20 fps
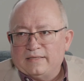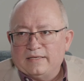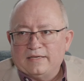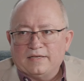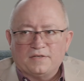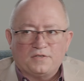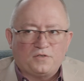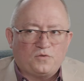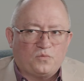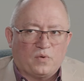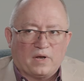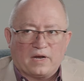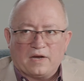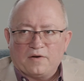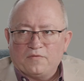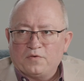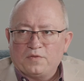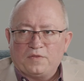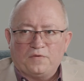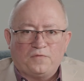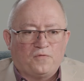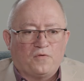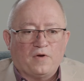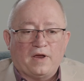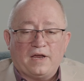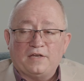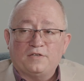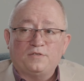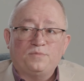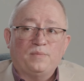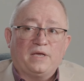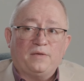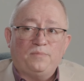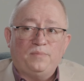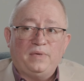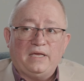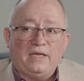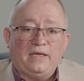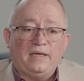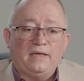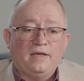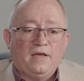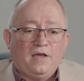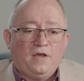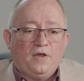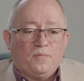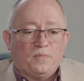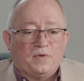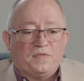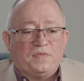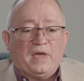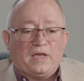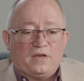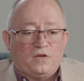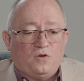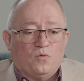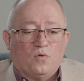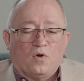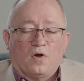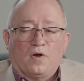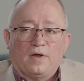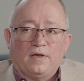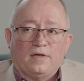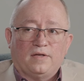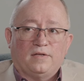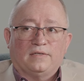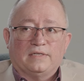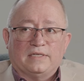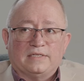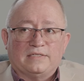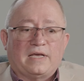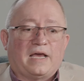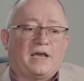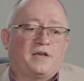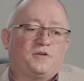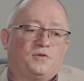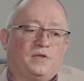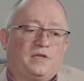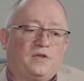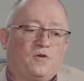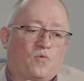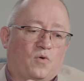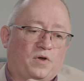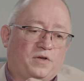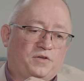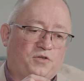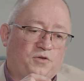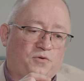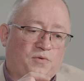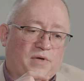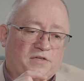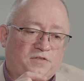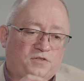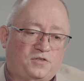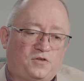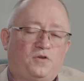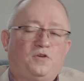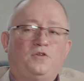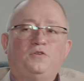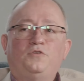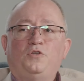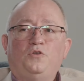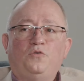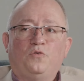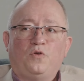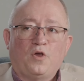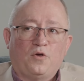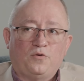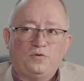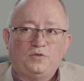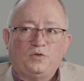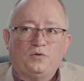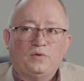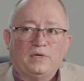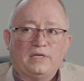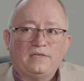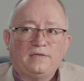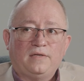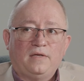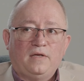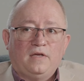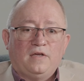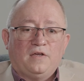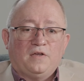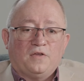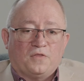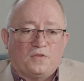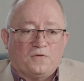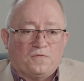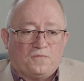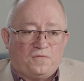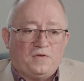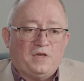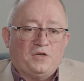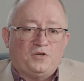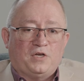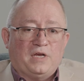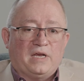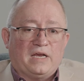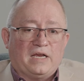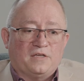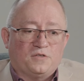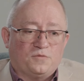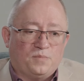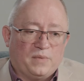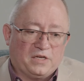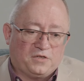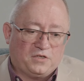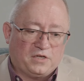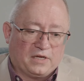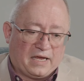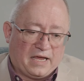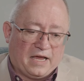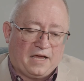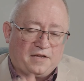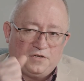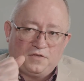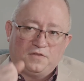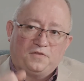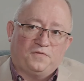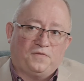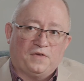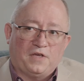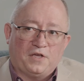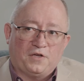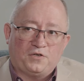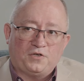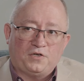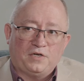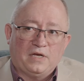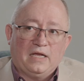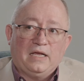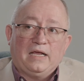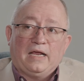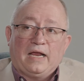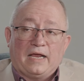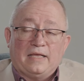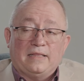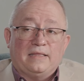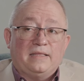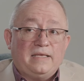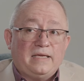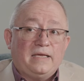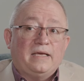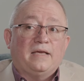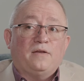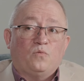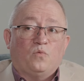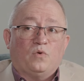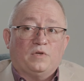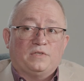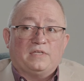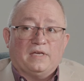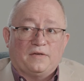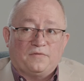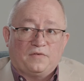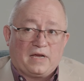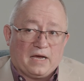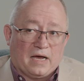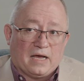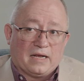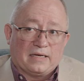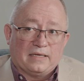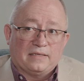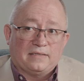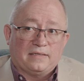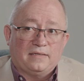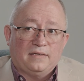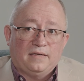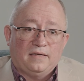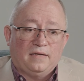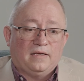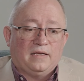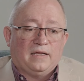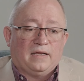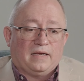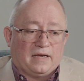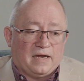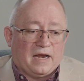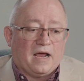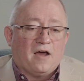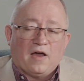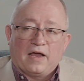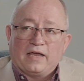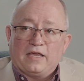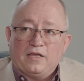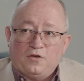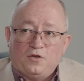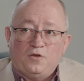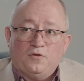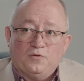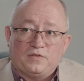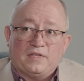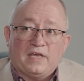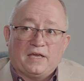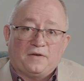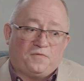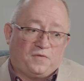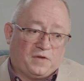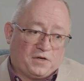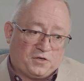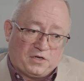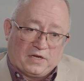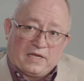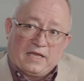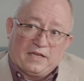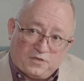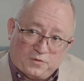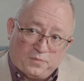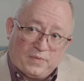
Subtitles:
this, whatever the phrase may be, but that URL is actually going to, as soon as you go to it, the phishing is meant to catch the fish, and then once I've got it, now I can use that fish to catch a